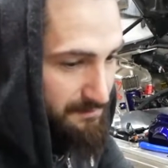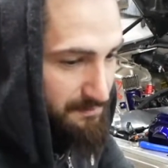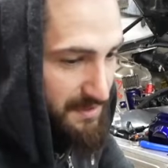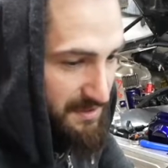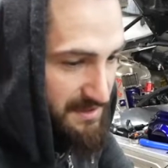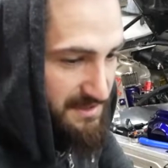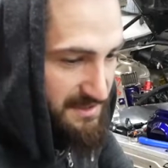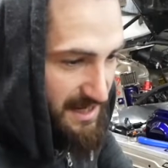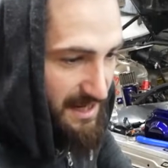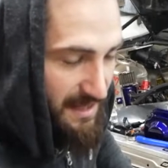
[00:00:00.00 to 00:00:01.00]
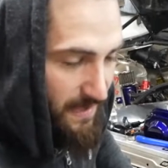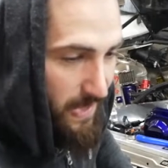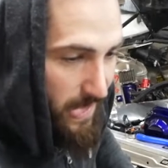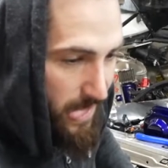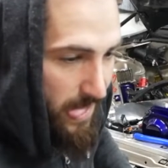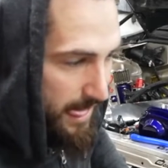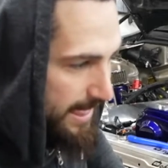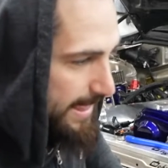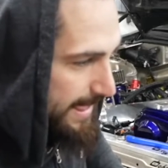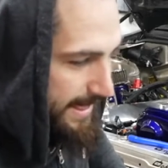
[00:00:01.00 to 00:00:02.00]
because
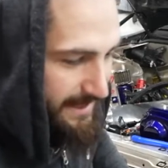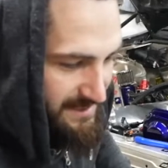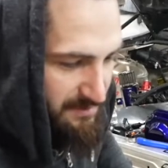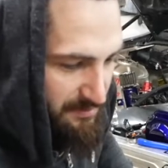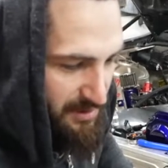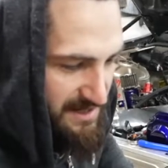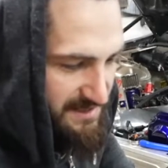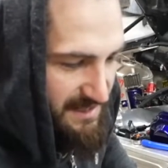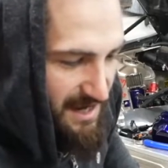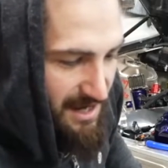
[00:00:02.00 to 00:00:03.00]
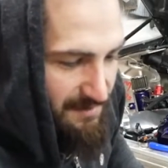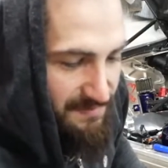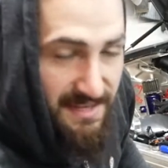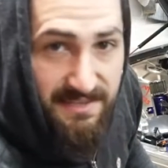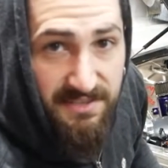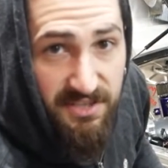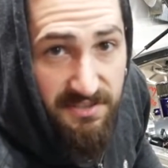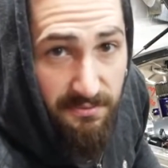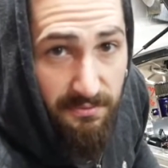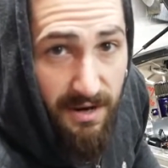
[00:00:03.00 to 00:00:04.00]
it gets a bit pricey. This is just
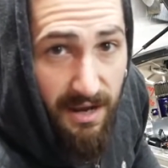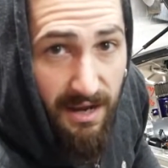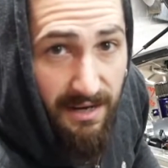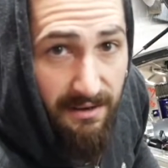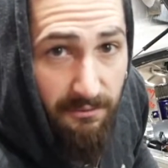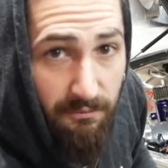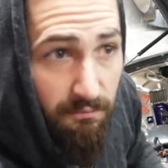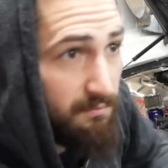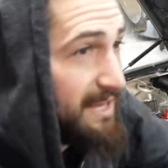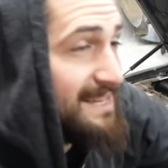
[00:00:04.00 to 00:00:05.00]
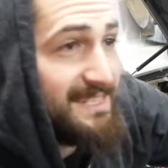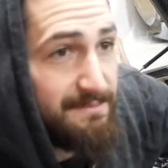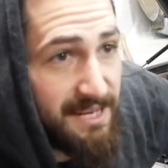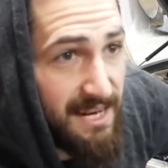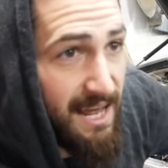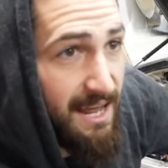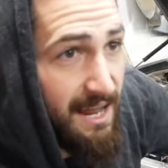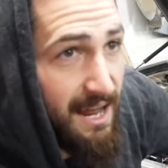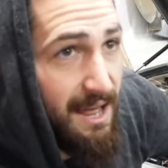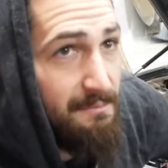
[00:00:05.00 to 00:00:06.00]
a guesstimate.
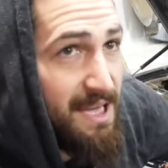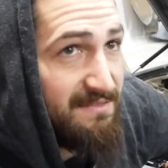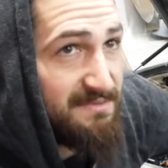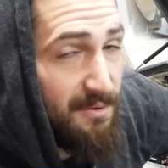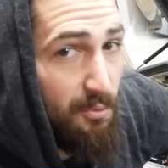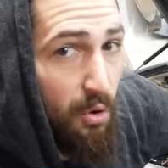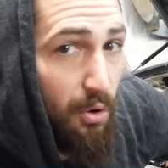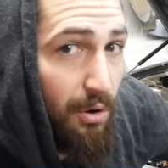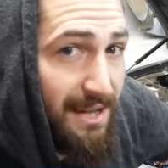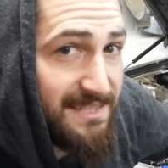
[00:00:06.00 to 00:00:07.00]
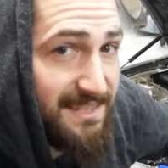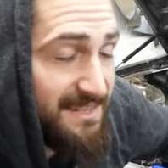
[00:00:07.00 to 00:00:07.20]
I may have spent more or less on